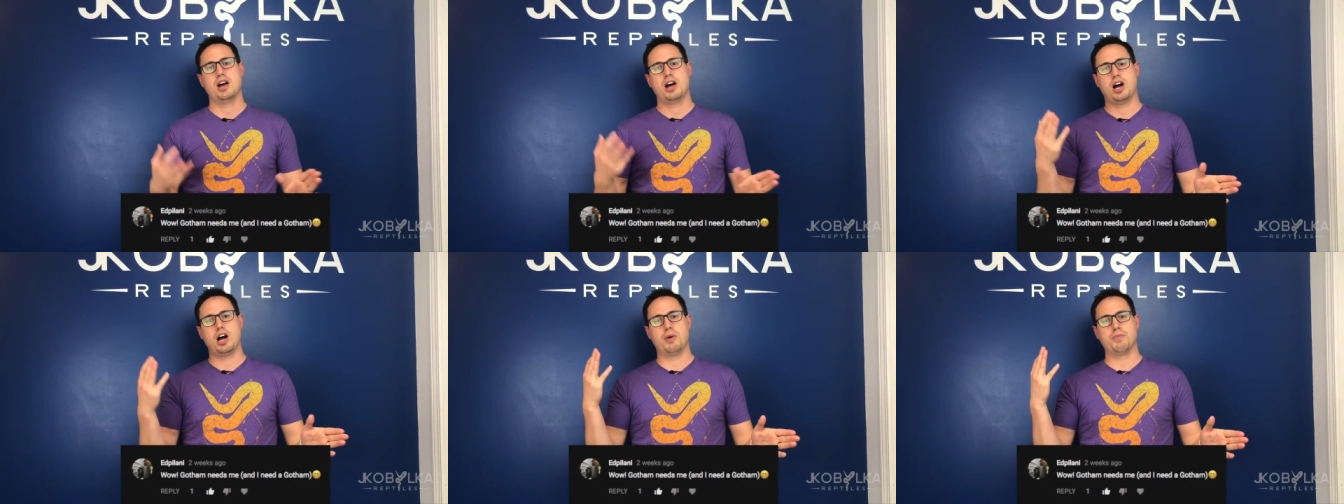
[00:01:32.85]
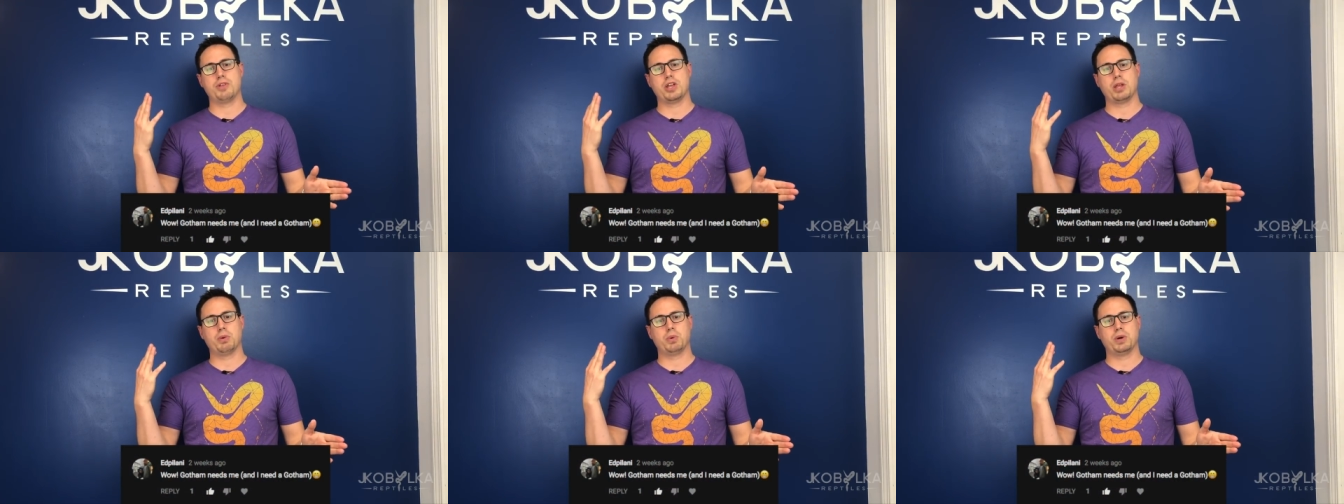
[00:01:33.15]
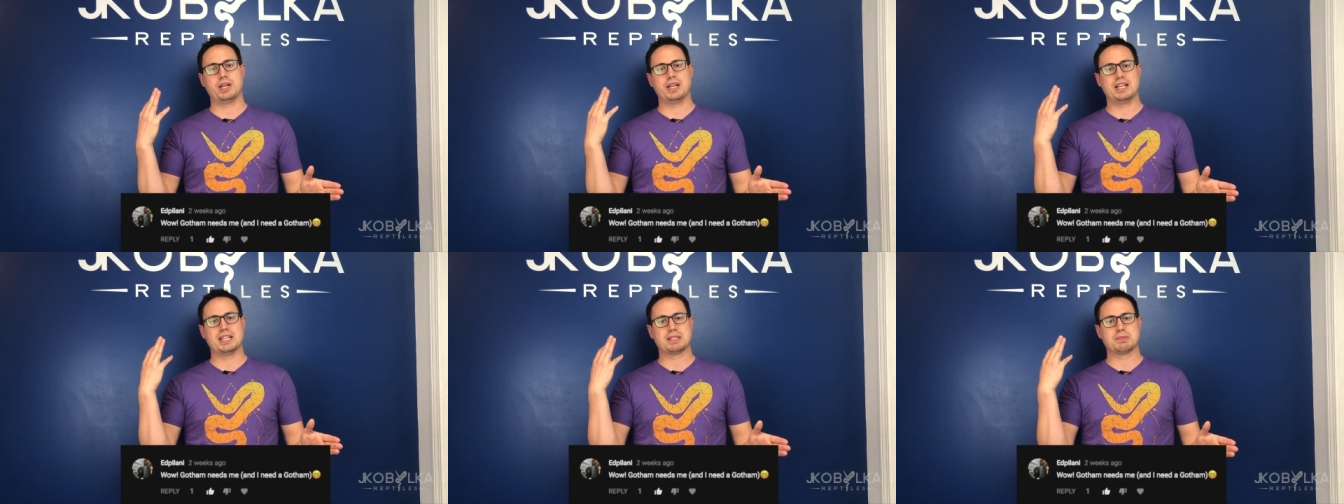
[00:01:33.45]
Um, the other
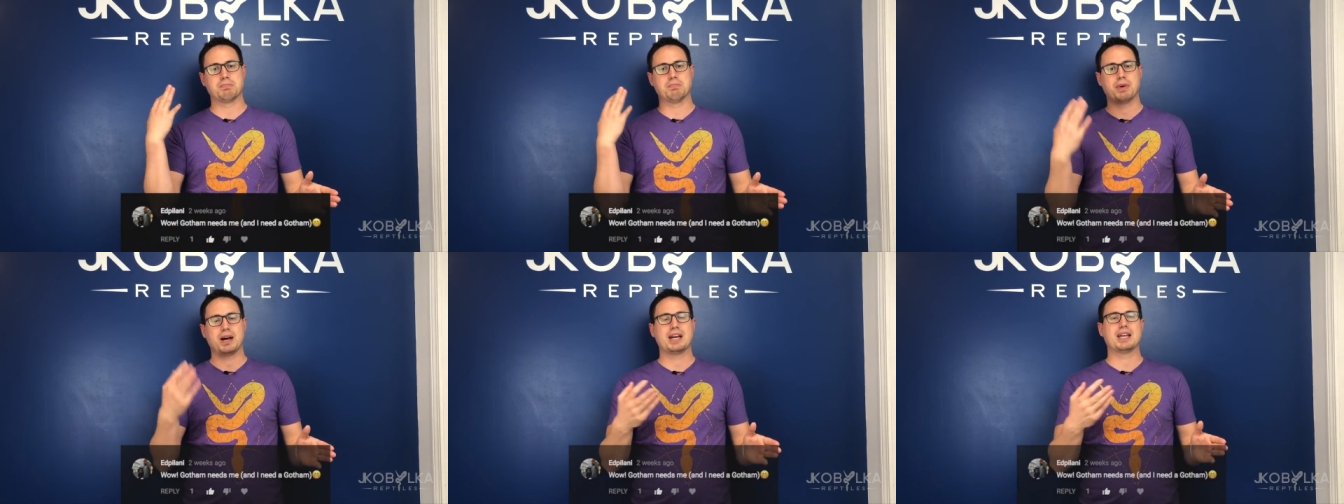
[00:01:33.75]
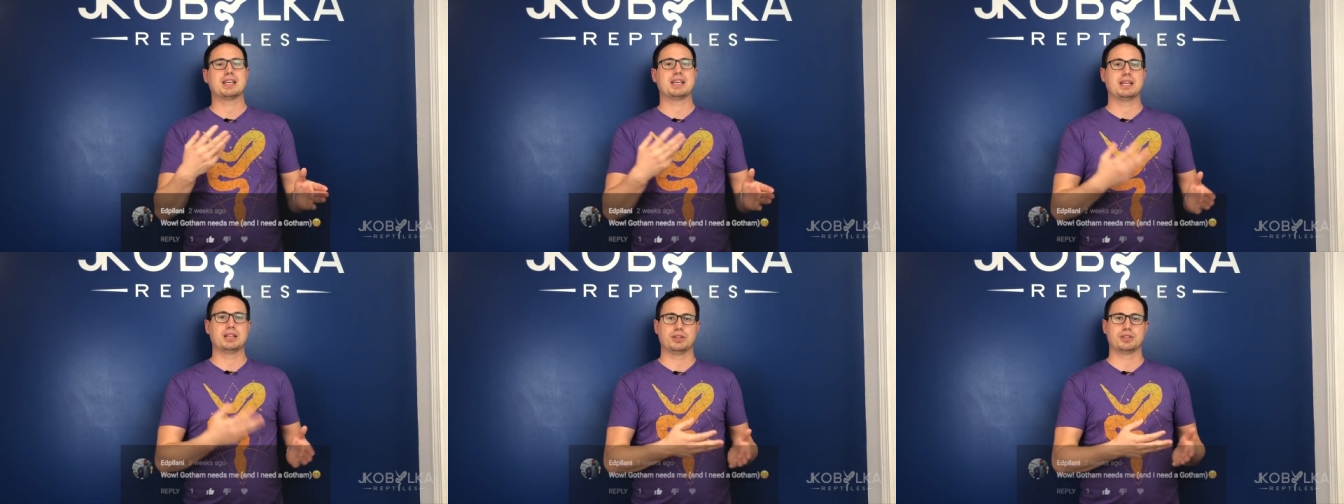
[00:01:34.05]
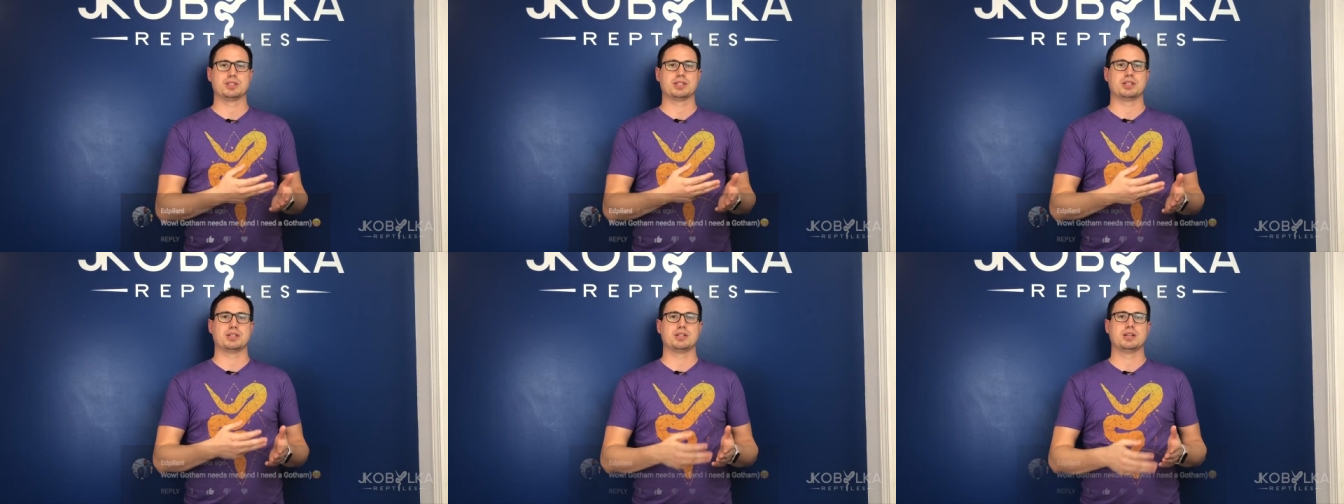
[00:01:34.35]
one is Mike
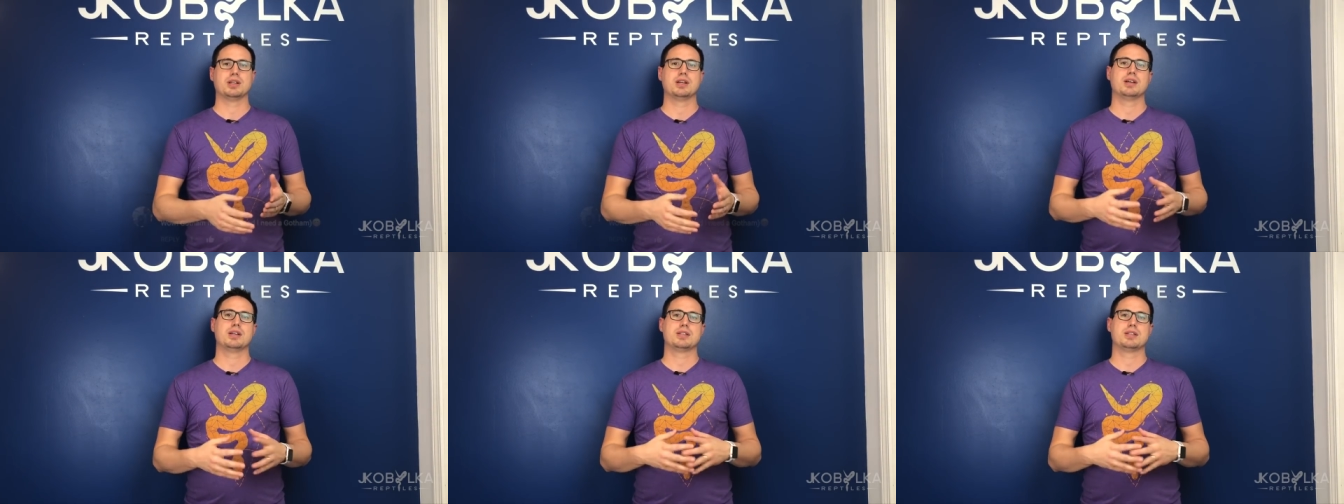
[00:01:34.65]
Hilton.